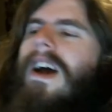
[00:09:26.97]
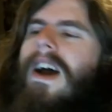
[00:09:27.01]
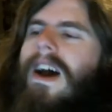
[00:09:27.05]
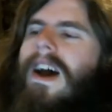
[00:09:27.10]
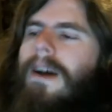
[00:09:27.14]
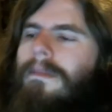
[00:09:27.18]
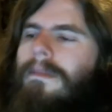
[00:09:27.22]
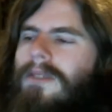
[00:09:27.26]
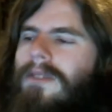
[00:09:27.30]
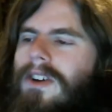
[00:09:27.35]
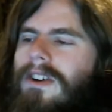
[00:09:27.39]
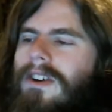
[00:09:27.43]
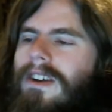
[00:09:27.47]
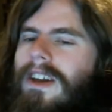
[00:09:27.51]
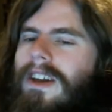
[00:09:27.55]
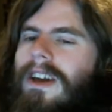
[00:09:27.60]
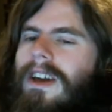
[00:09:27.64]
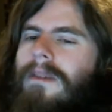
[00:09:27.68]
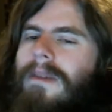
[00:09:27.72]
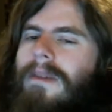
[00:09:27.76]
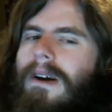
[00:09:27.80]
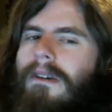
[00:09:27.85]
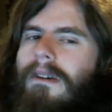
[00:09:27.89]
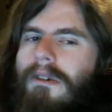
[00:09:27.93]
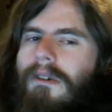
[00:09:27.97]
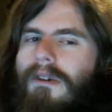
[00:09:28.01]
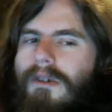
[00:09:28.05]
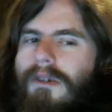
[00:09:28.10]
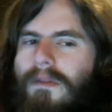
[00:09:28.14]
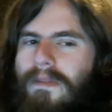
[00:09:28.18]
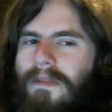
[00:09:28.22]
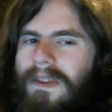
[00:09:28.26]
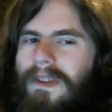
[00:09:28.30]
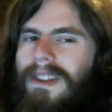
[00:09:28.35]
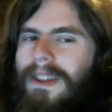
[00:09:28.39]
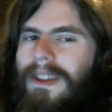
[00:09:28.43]
I'm talking about
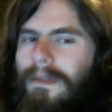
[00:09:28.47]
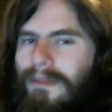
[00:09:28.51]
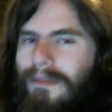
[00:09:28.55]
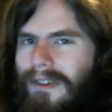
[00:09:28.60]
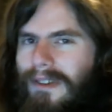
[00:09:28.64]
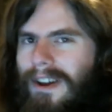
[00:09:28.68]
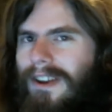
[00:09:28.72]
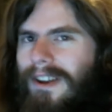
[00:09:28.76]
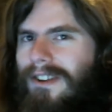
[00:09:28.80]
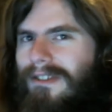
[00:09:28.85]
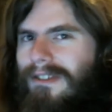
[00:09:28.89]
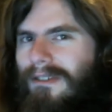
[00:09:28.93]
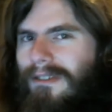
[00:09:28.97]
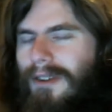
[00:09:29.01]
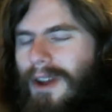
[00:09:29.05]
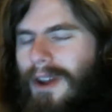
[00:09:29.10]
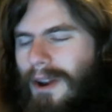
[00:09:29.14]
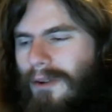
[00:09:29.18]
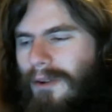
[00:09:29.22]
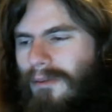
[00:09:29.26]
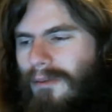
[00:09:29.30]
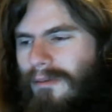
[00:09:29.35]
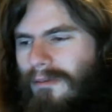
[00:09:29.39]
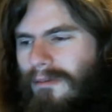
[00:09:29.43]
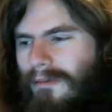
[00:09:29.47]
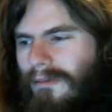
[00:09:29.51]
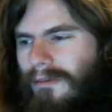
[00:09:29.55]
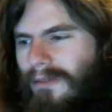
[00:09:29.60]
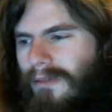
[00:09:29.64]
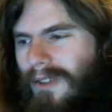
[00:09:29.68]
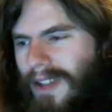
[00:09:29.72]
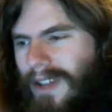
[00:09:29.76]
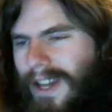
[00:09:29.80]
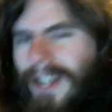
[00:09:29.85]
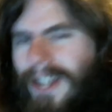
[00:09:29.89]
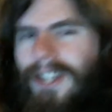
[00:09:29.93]
openly predatory
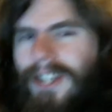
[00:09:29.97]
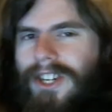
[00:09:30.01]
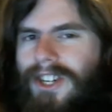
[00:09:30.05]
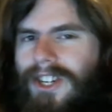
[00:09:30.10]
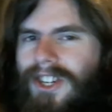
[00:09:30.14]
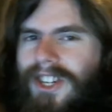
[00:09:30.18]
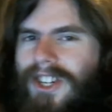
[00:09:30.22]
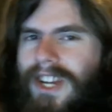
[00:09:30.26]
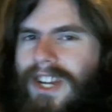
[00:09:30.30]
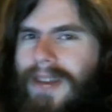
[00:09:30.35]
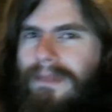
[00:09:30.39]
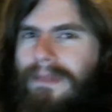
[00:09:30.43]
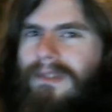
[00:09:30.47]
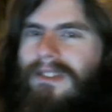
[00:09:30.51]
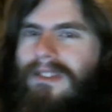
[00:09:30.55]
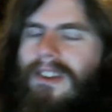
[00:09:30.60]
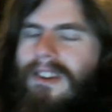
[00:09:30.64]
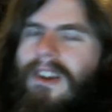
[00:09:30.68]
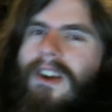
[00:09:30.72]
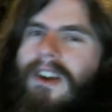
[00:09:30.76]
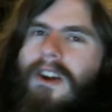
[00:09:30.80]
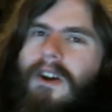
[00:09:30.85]
relationships